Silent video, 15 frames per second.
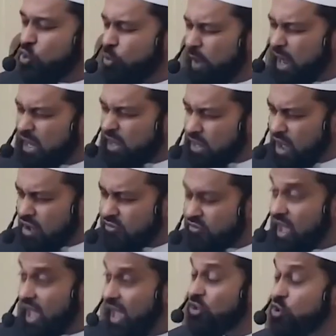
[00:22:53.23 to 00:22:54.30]
and you may love
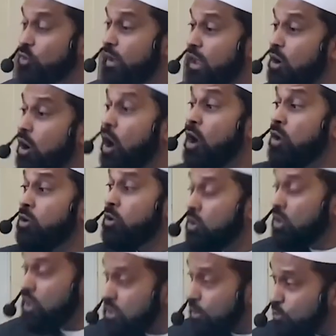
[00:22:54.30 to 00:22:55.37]
and you may
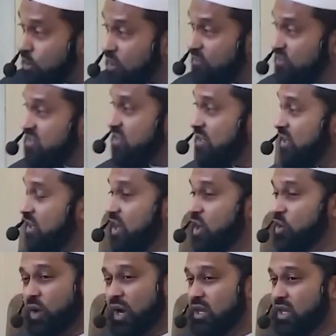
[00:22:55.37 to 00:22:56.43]
honor the Prophet
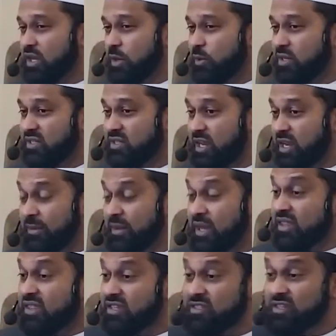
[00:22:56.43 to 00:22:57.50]
sallallahu alaihi wasallam.
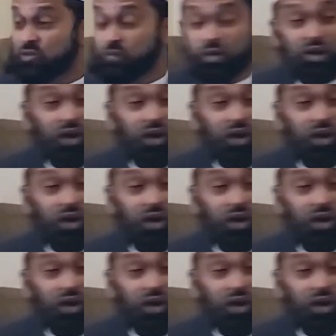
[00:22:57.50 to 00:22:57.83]
This is